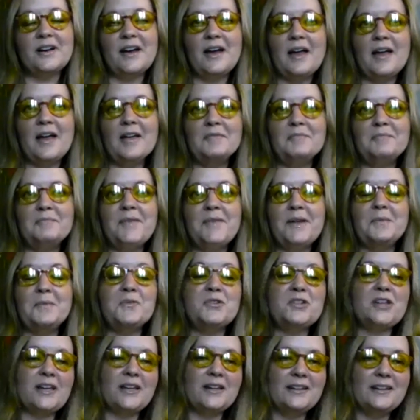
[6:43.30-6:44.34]
I'm
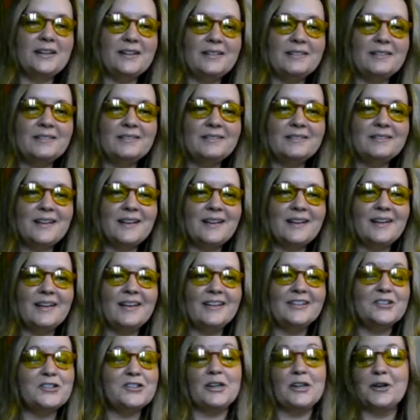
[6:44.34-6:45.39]
Shannon,
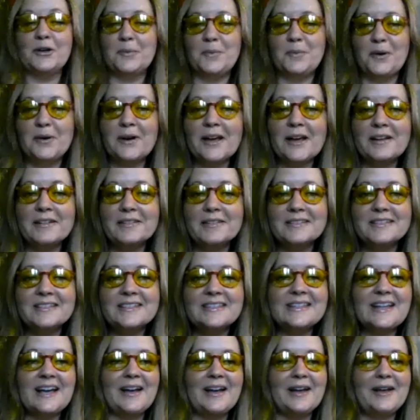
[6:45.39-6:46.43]
she, her
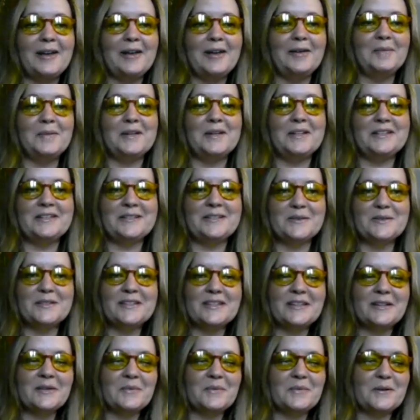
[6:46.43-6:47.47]
pronouns. I'm an
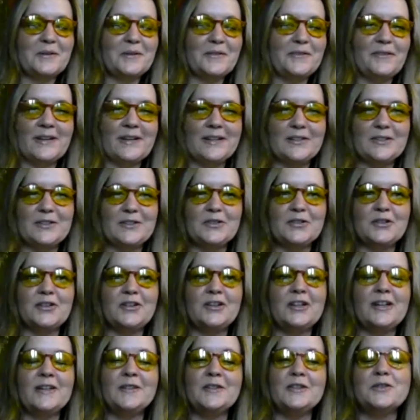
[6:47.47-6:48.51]
associate
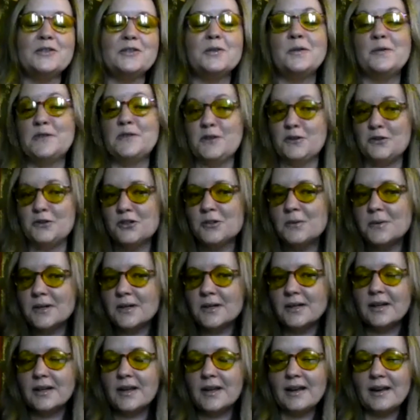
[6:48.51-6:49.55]
professor in the School of Social
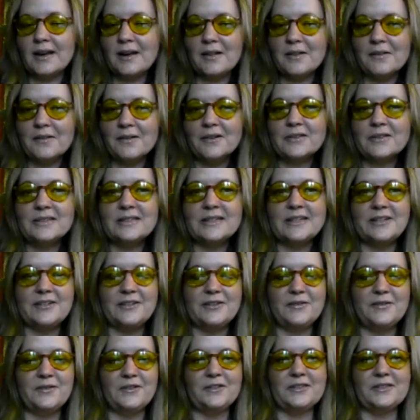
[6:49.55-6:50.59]
Work at Colorado State
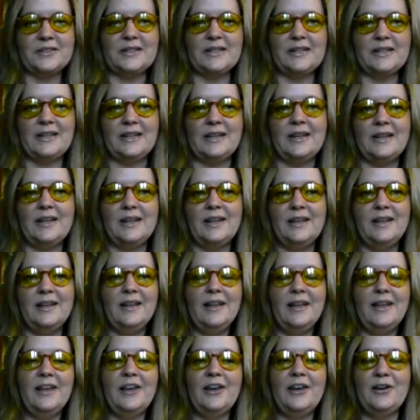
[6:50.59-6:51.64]
University
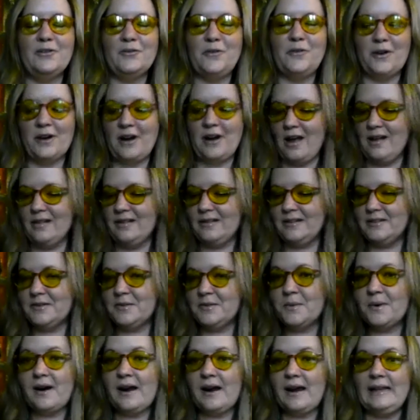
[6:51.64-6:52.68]
here in Fort Collins,
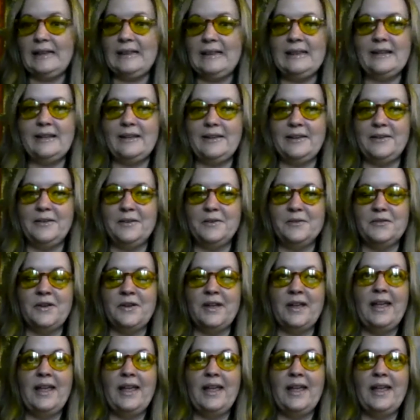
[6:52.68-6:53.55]
where I live.